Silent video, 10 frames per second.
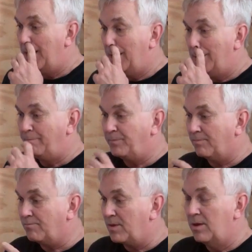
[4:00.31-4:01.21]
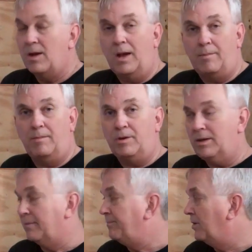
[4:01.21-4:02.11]
uh, I'm, I'm going
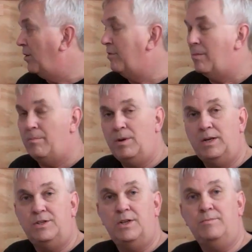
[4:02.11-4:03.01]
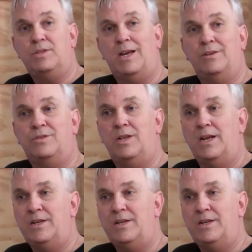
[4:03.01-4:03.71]
to go over to my buddy Jim's house today.